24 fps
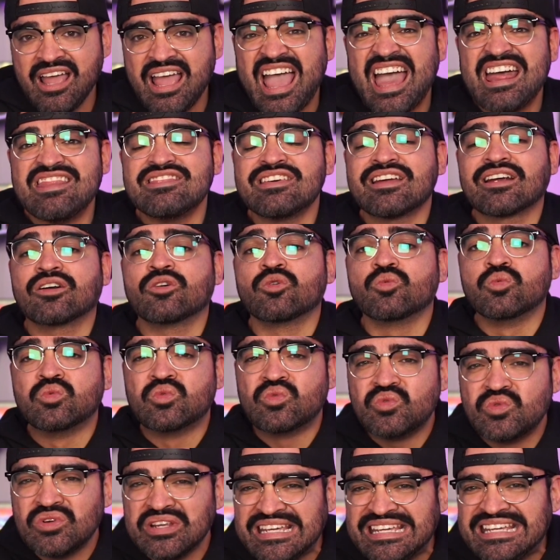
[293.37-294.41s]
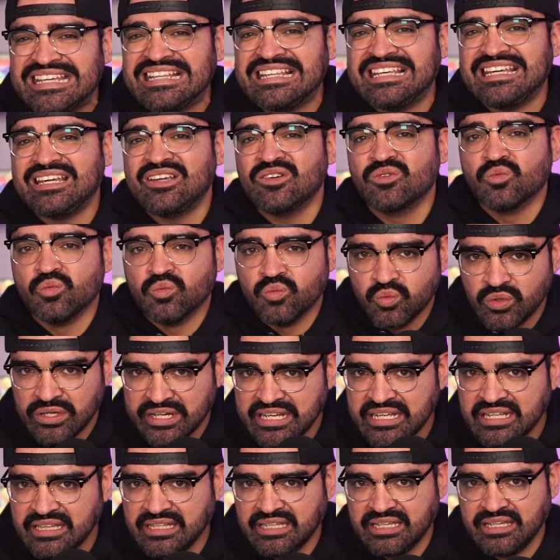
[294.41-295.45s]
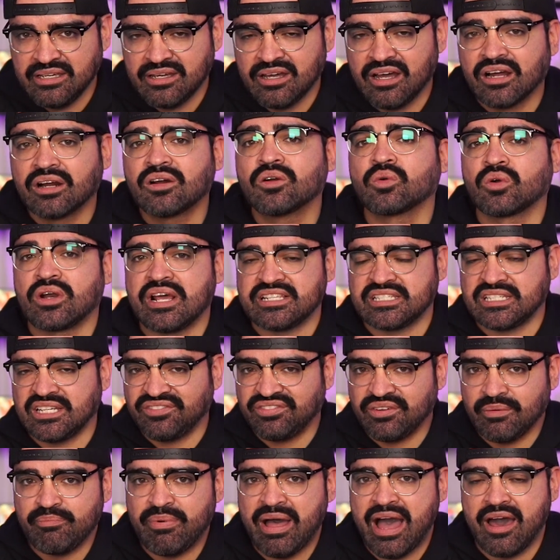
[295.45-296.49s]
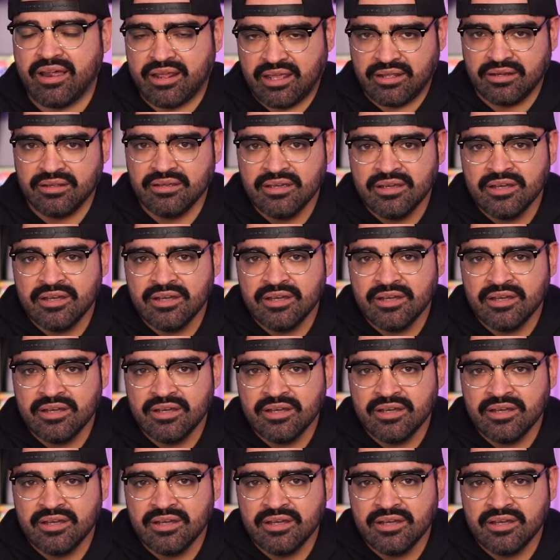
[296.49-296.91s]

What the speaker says: and they're really, really aggressive about it.